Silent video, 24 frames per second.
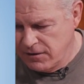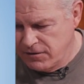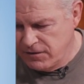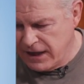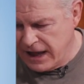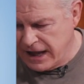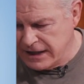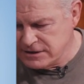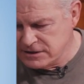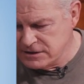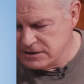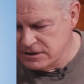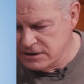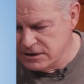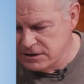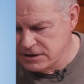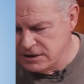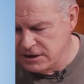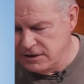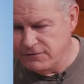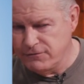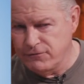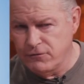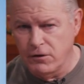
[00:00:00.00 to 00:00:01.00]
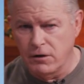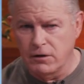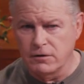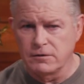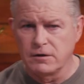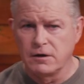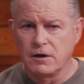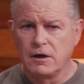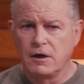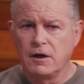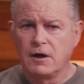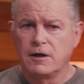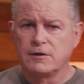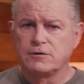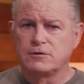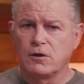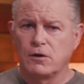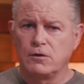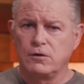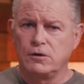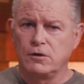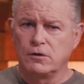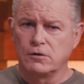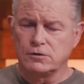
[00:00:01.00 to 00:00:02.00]
That's the default. So
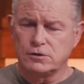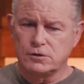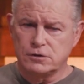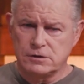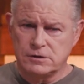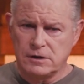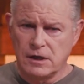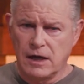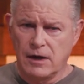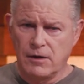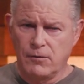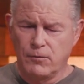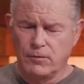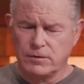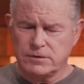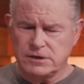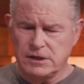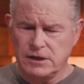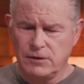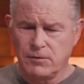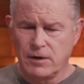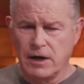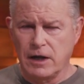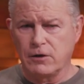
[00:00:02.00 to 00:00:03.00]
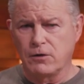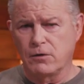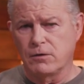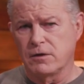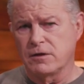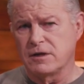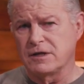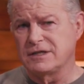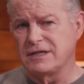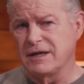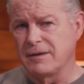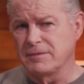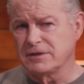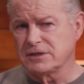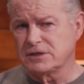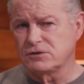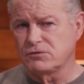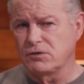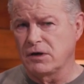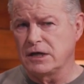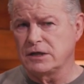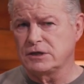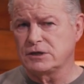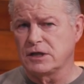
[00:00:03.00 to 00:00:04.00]
you'll see when I go to the
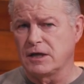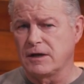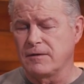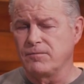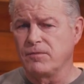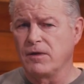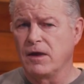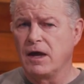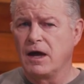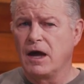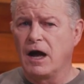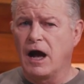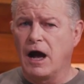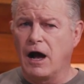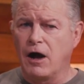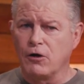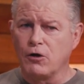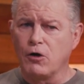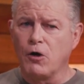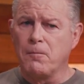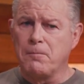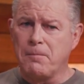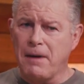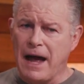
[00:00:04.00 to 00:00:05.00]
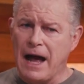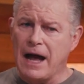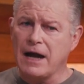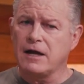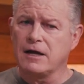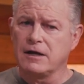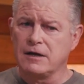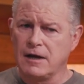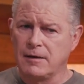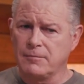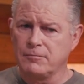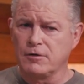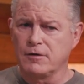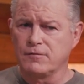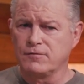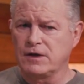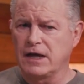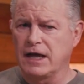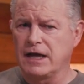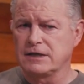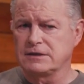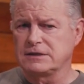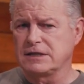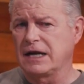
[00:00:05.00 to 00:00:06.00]
demonstration, I'll go back a number of
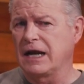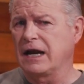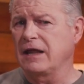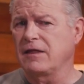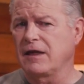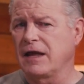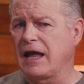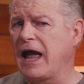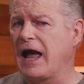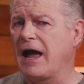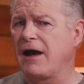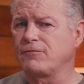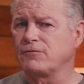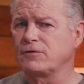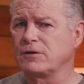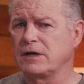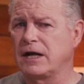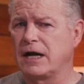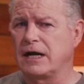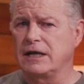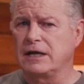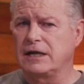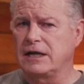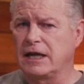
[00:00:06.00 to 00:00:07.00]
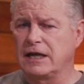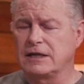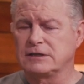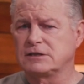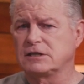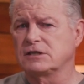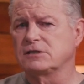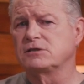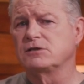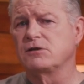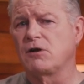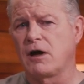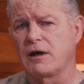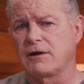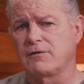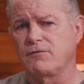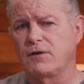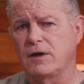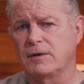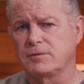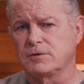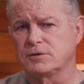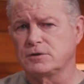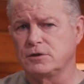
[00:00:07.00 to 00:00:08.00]
days, and anything after 90 days is not
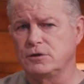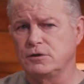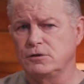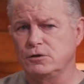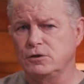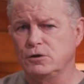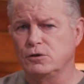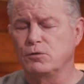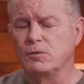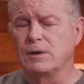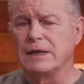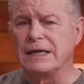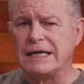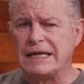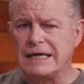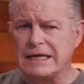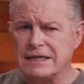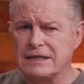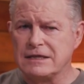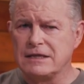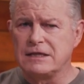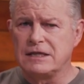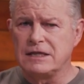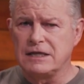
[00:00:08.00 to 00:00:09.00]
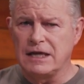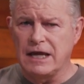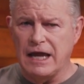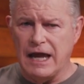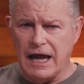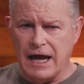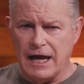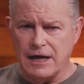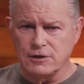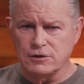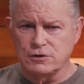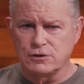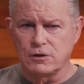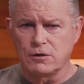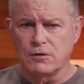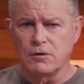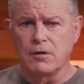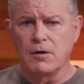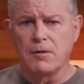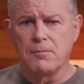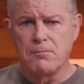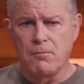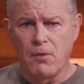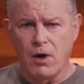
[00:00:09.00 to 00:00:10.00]
available to you in the
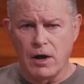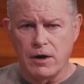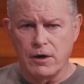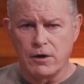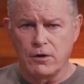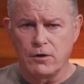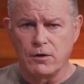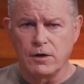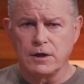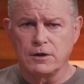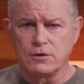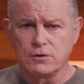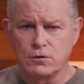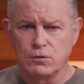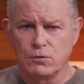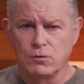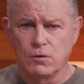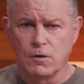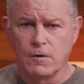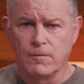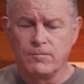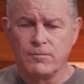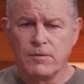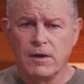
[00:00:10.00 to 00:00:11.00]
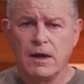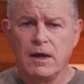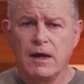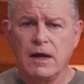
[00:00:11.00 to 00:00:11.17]
Azure monitoring tool.